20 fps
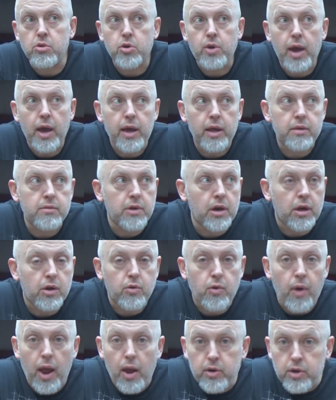you got uh,
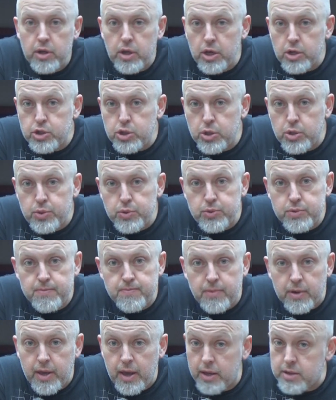grounding issues,
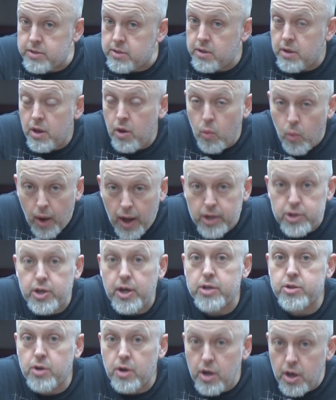because Y
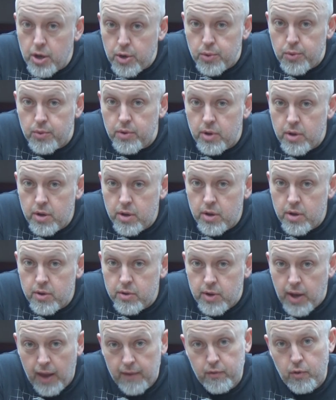Js are known
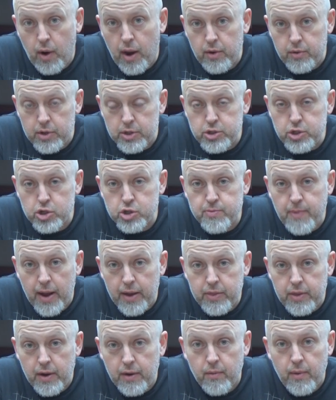to have ground issues
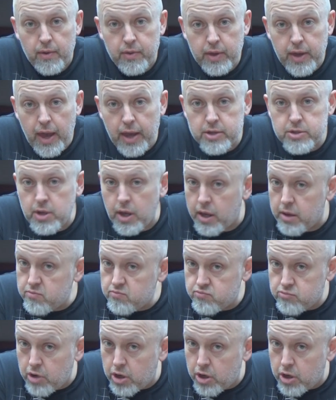back there around the gas tank.